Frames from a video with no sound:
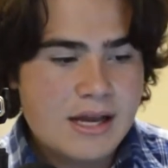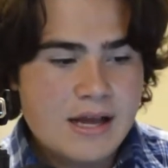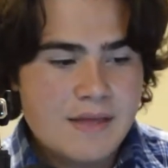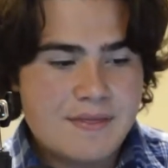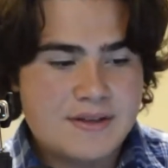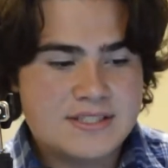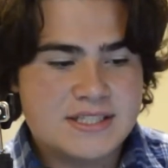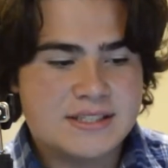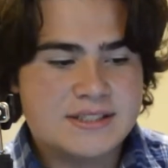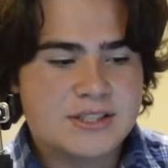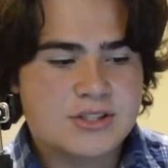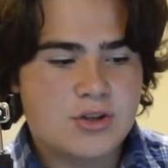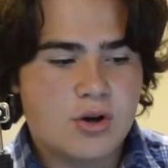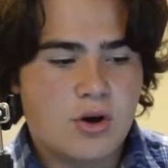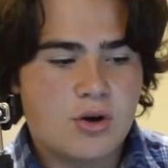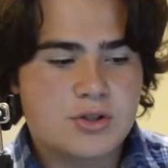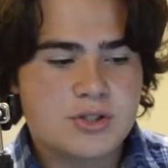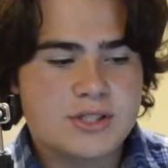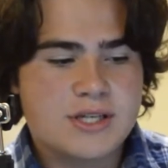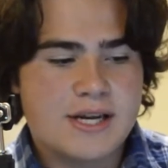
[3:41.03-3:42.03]
The Celtics
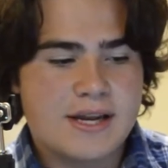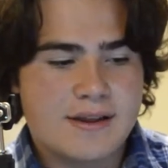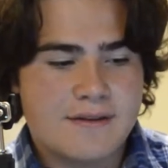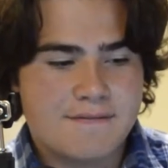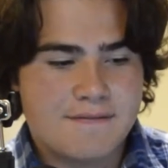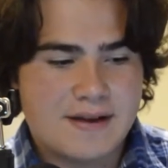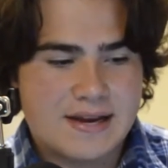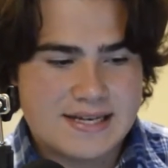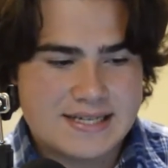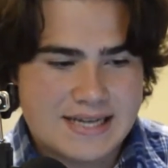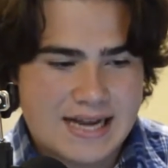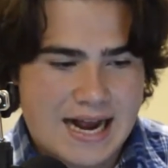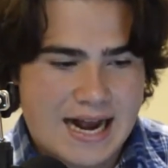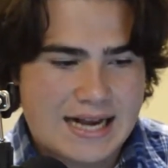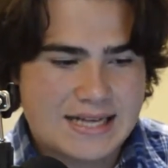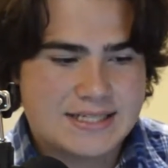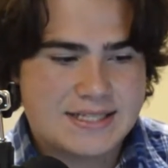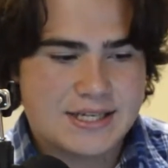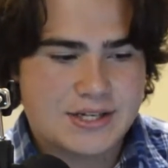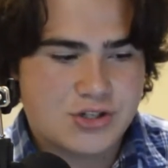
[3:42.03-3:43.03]
also did a
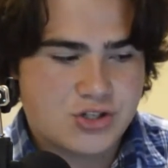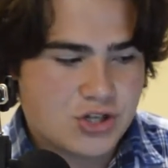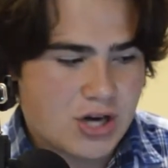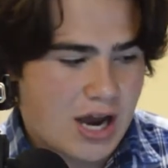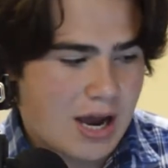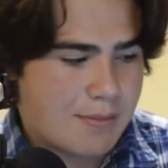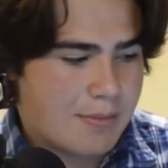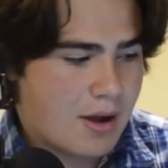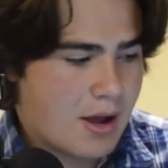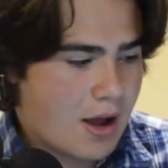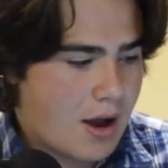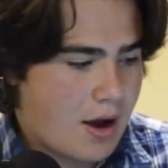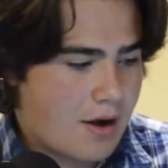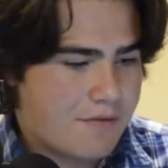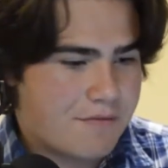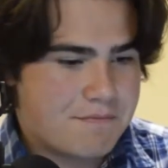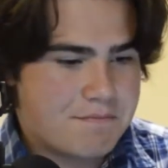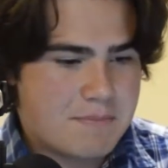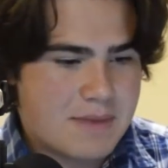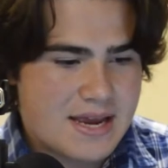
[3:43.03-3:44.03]
fantastic job
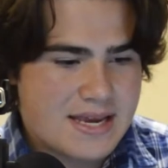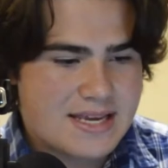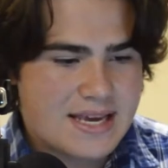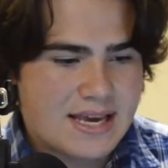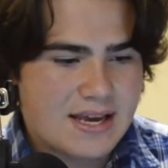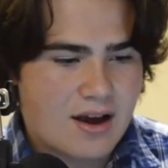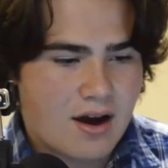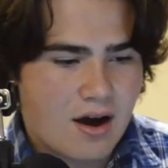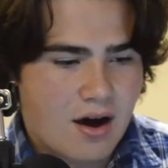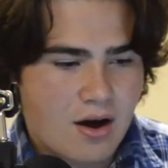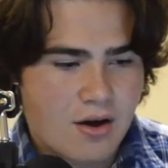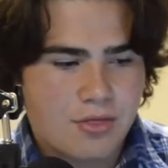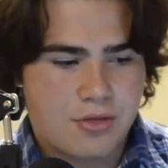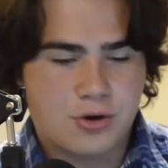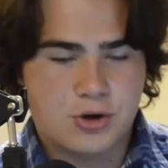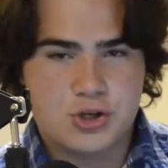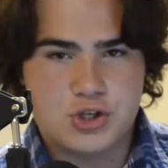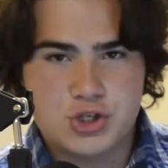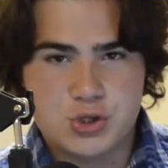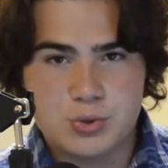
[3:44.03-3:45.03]
of making
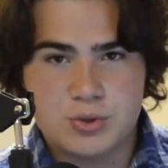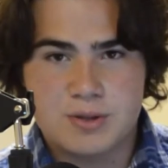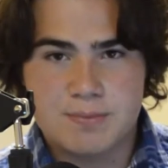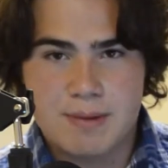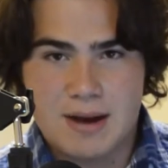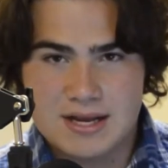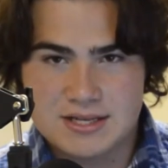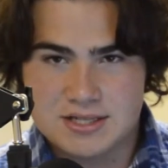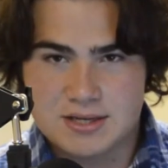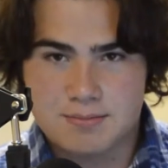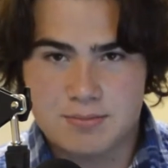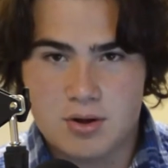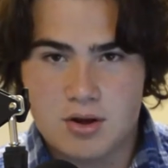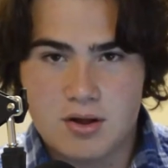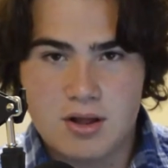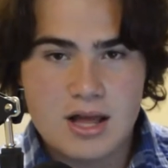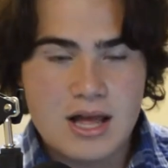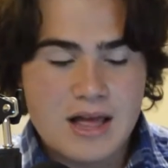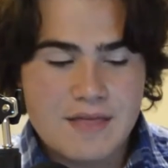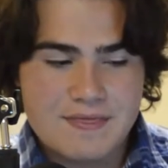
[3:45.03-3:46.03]
others shoot the
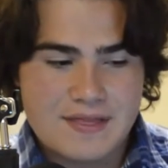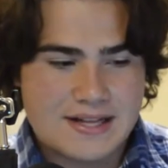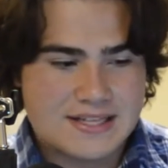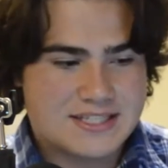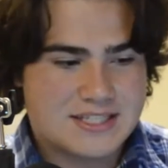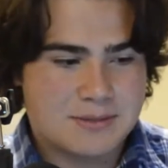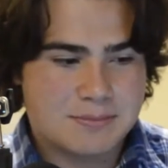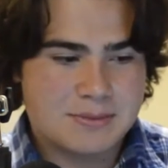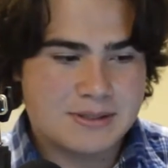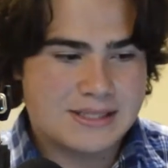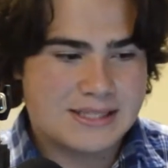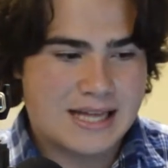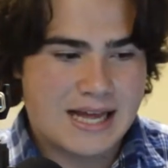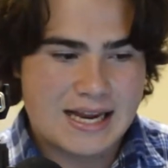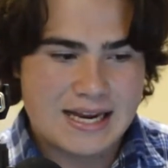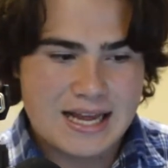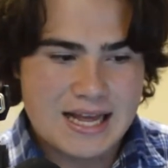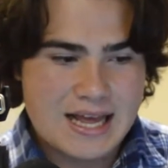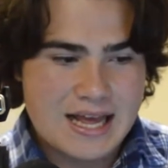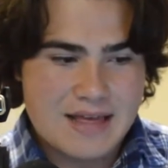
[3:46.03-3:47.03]
basketball. That's something
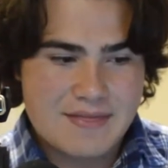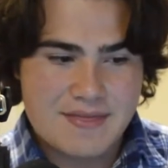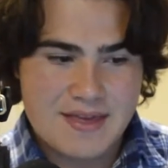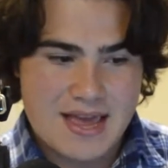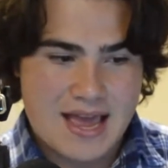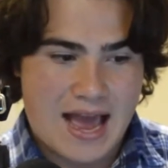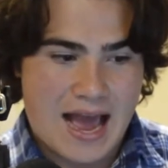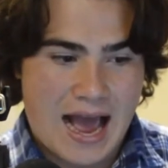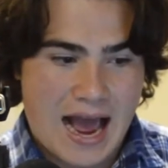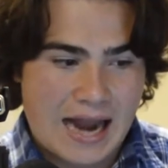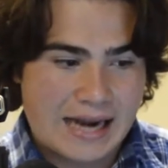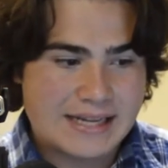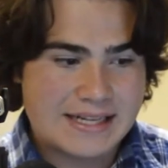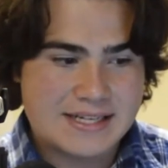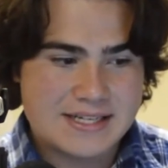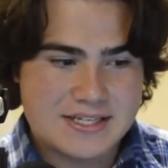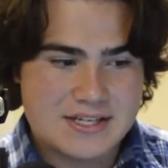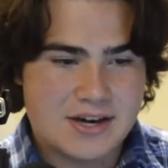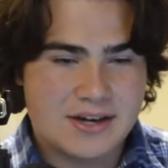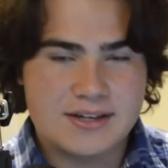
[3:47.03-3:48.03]
that they
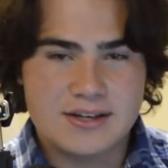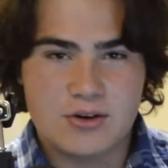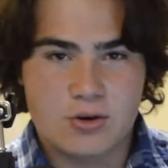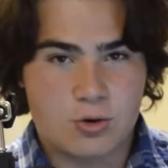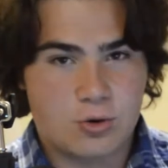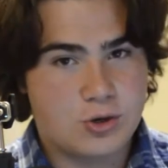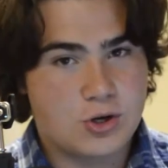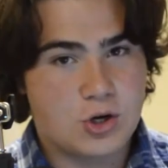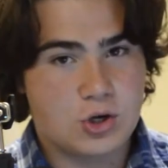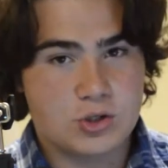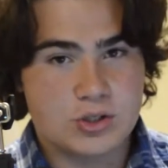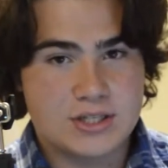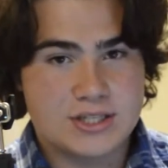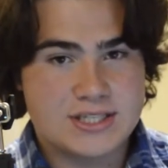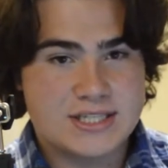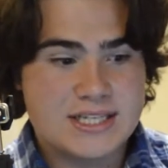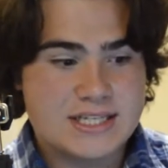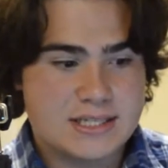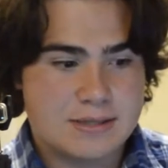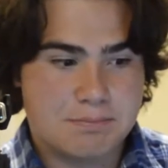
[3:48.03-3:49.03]
hadn't done earlier in the
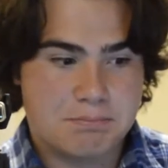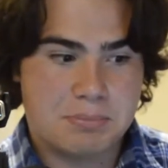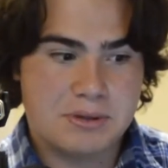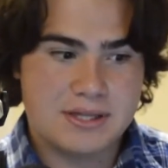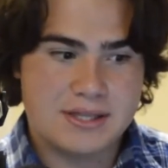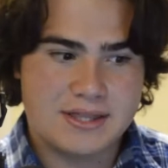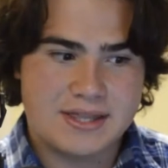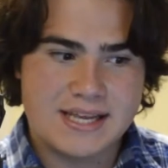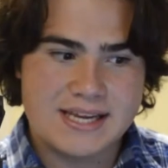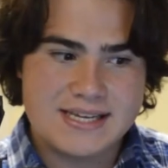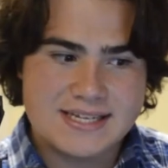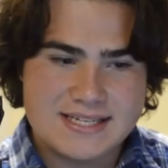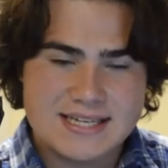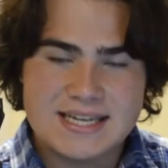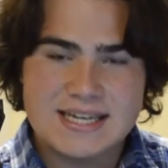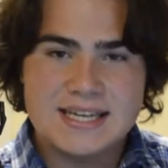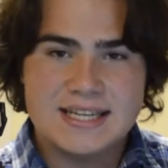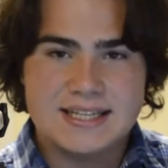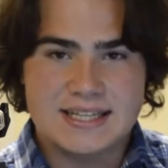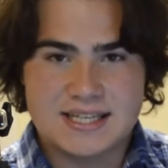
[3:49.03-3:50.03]
season, but they
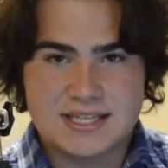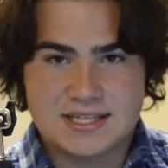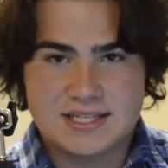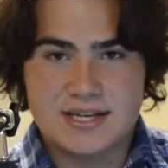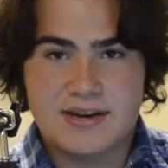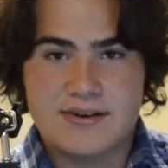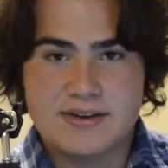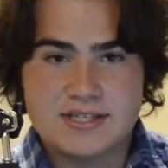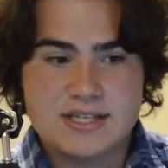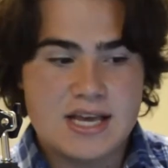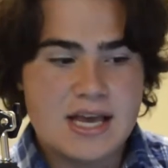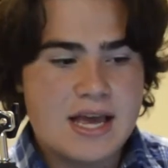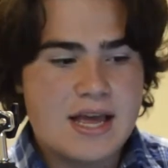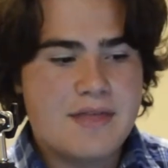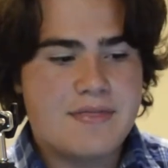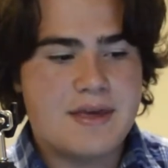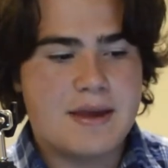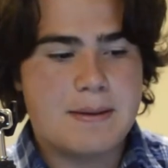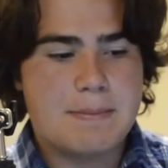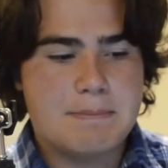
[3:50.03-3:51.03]
did in this series.
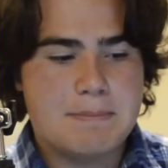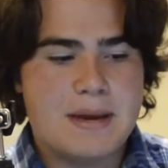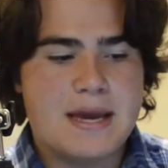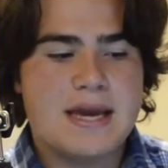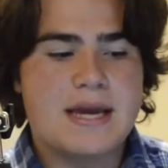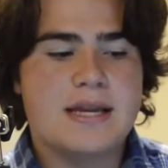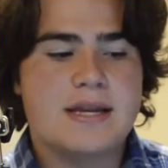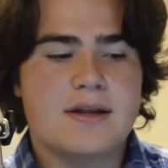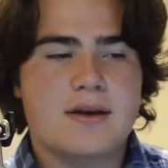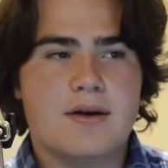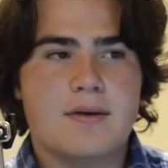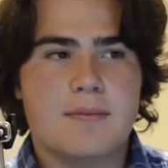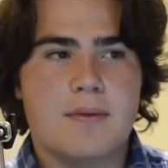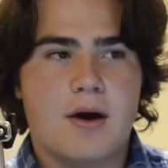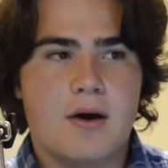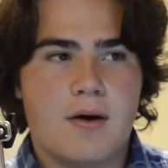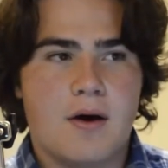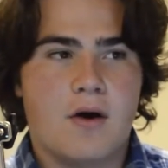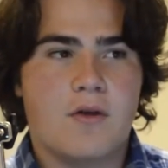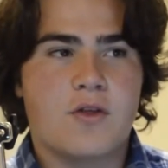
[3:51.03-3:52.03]
They made
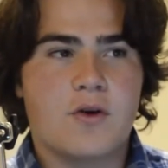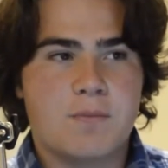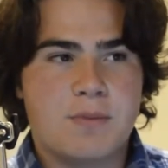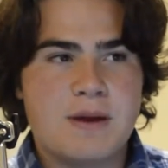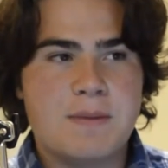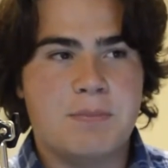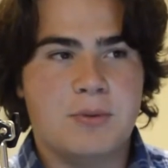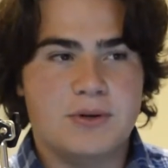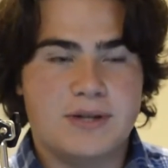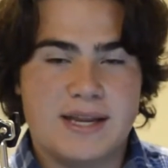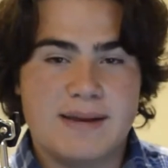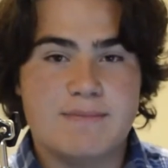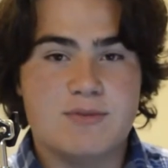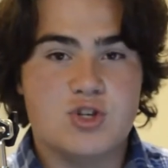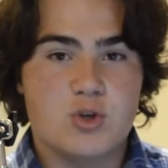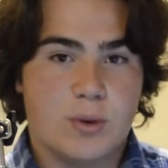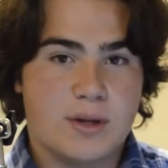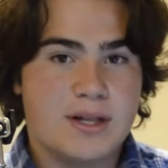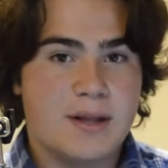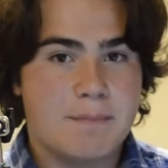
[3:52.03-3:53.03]
other people named
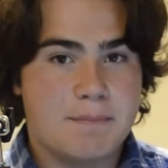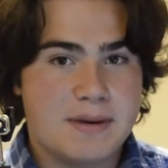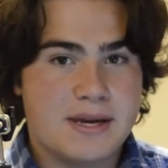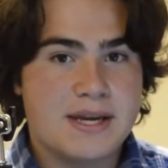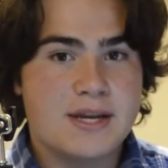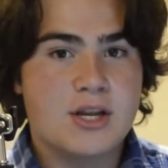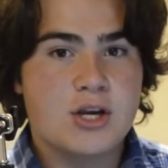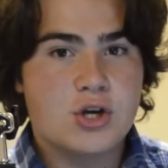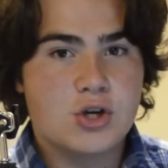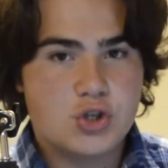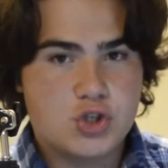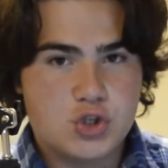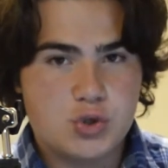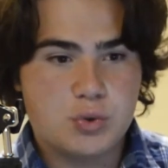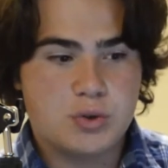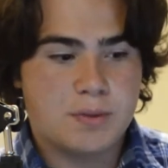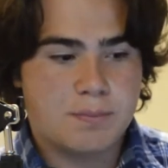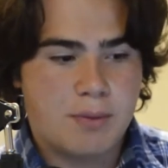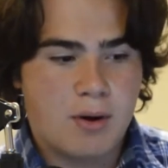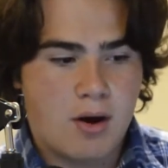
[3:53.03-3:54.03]
Joel Embiid
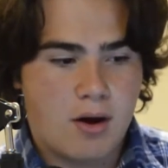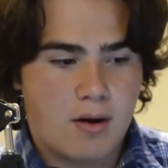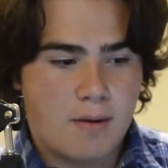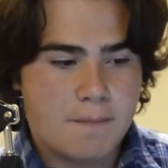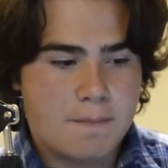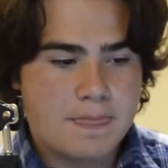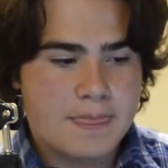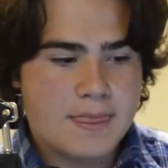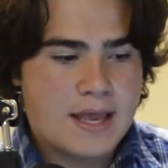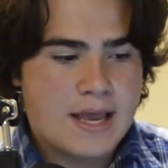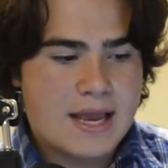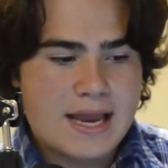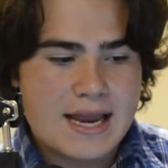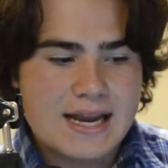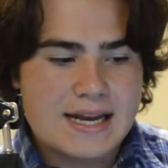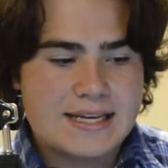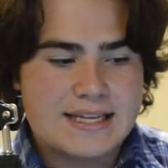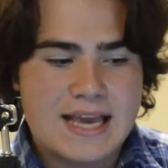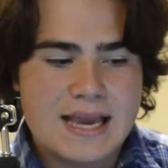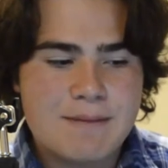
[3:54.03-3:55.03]
shoot the ball.
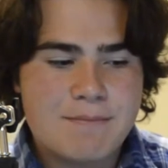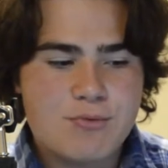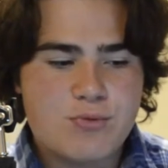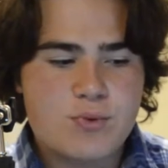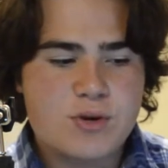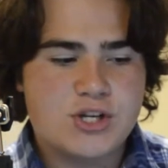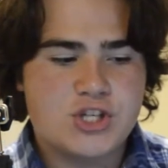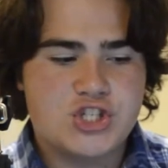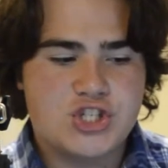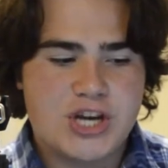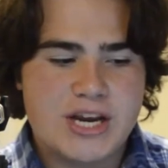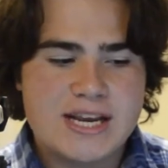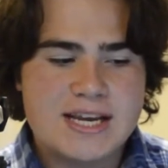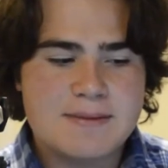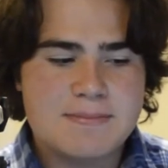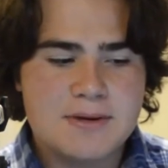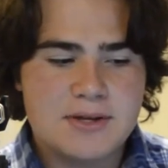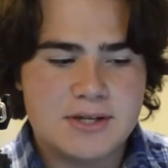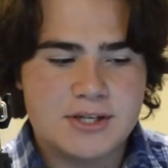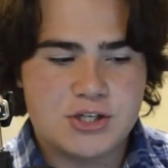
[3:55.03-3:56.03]
In Game 3, Shake
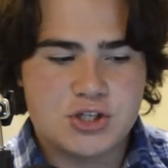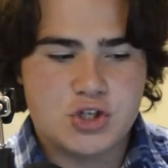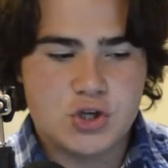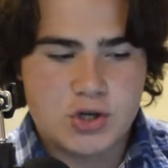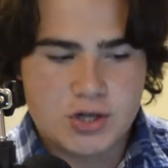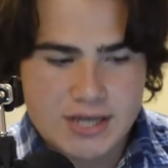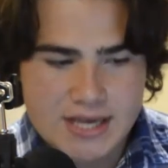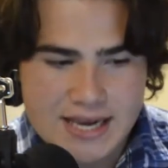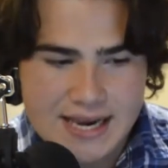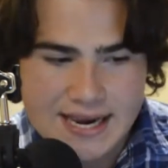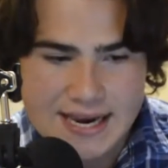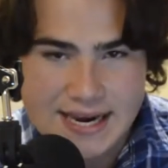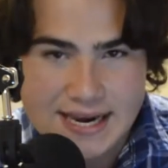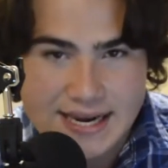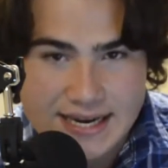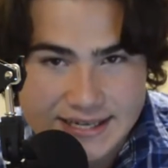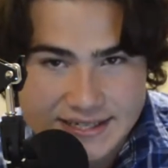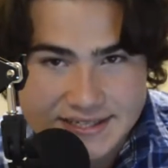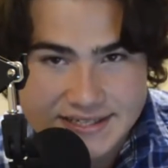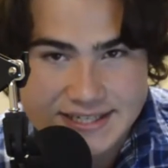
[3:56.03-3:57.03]
Milton took
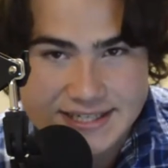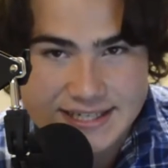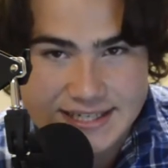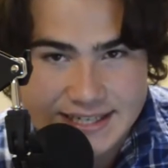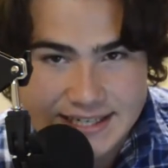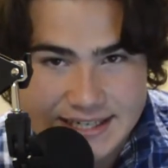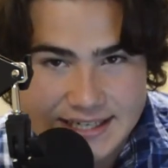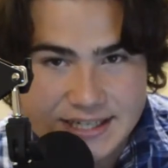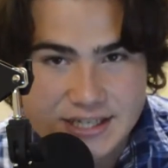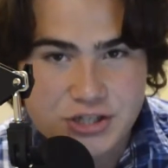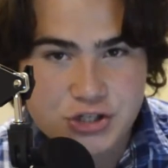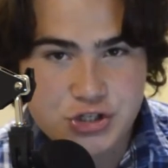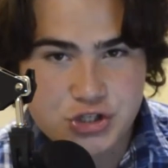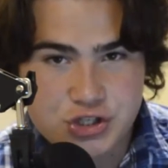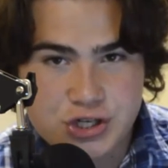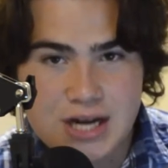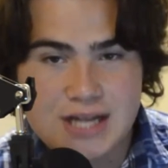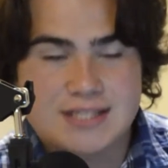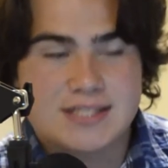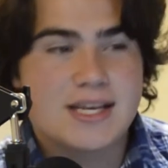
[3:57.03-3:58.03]
18
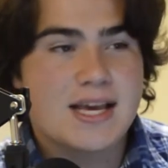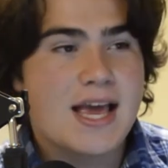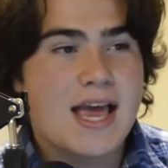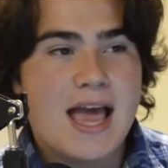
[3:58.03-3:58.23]
shots.